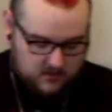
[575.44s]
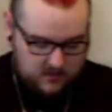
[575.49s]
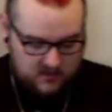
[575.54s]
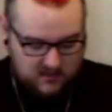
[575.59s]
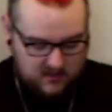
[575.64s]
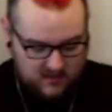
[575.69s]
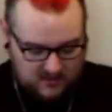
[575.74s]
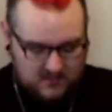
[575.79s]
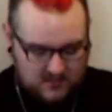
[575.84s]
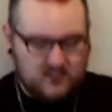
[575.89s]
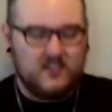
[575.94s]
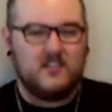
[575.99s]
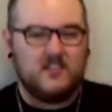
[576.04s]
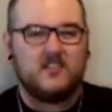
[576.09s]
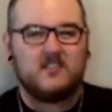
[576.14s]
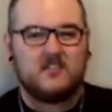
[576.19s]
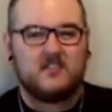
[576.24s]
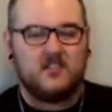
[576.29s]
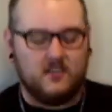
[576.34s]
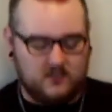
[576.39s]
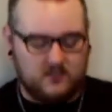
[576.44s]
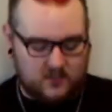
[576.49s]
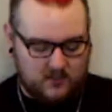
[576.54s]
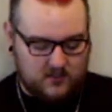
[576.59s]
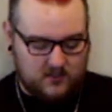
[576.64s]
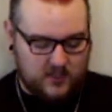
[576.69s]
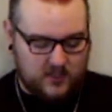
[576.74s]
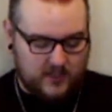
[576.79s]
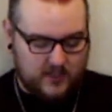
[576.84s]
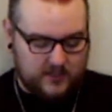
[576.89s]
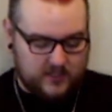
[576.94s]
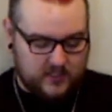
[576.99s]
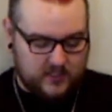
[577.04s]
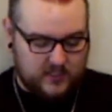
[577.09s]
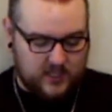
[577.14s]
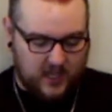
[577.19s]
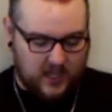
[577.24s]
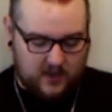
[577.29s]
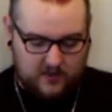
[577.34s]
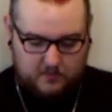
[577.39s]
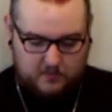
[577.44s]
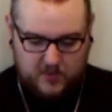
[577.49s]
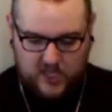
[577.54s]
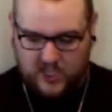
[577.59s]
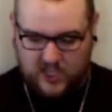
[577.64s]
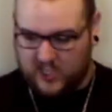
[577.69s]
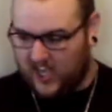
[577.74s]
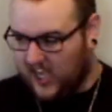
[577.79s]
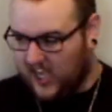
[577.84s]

That's so 2010 of me.